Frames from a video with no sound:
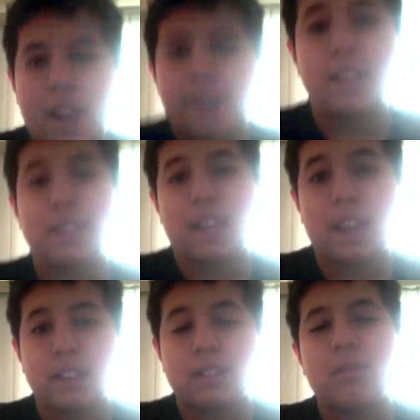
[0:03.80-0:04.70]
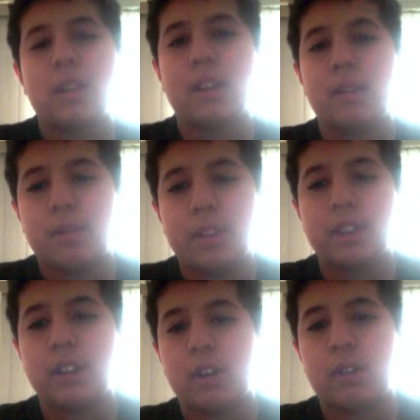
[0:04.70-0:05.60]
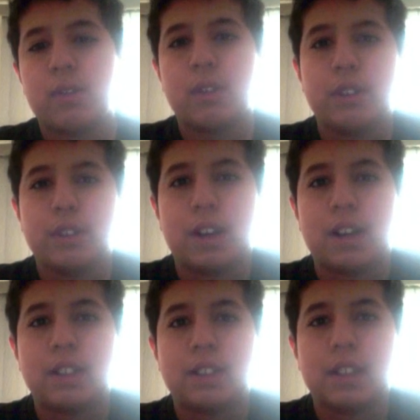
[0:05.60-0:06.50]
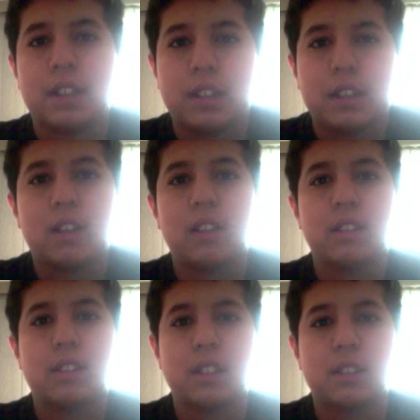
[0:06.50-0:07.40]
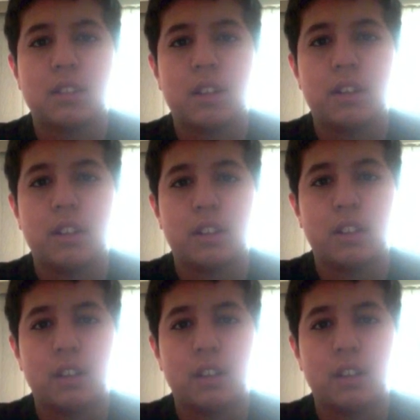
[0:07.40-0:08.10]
I decided to make a video for you guys and let's get started.